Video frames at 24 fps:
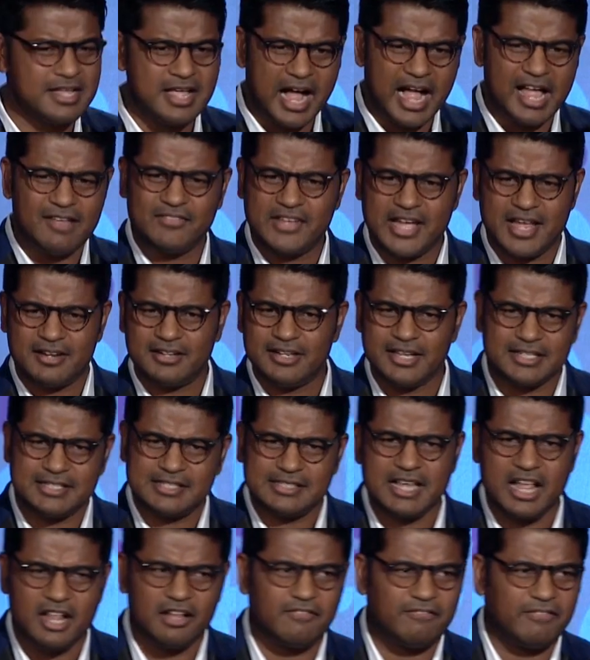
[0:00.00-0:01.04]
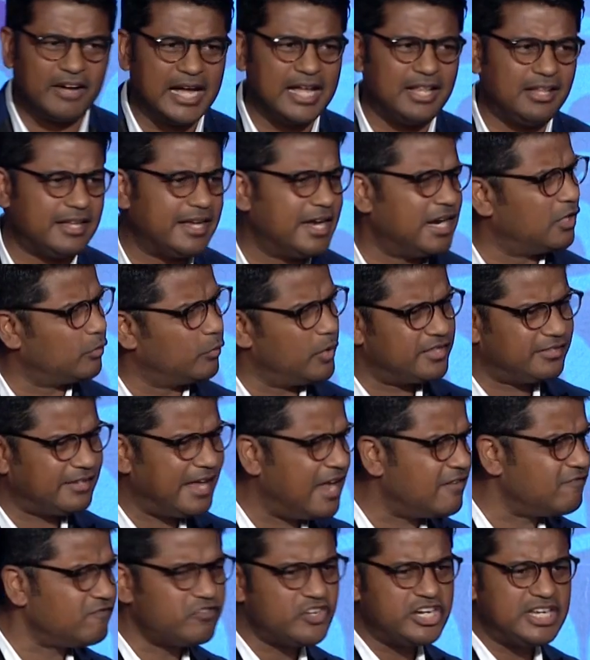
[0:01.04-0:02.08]
I've got an Excel file here with
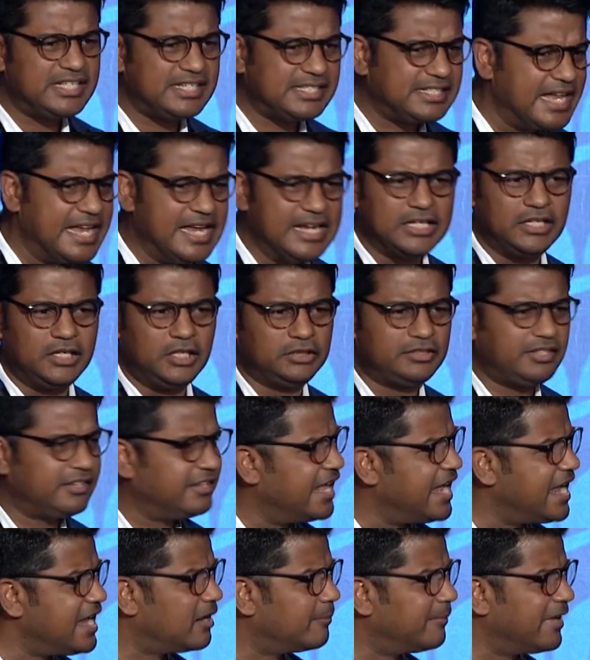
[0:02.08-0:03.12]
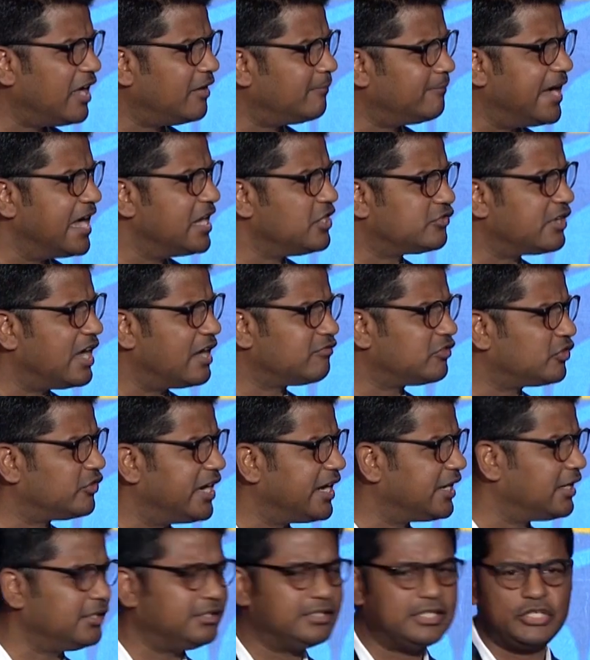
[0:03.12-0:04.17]
every single thing about my driver
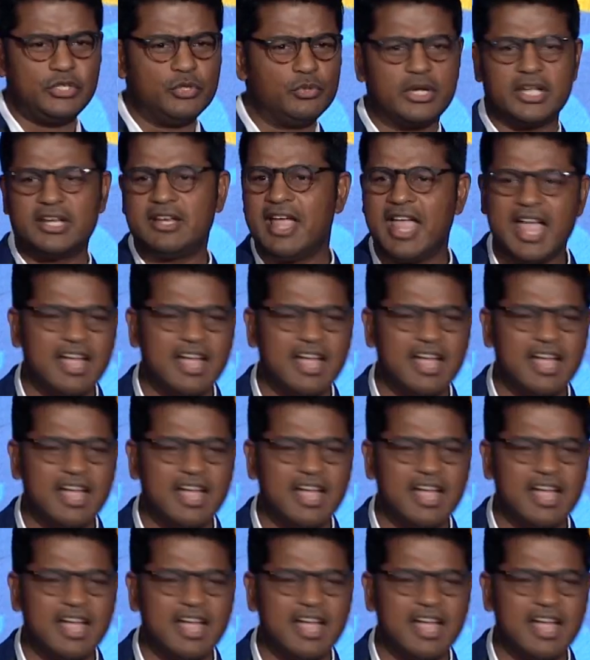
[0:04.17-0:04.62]
record that you can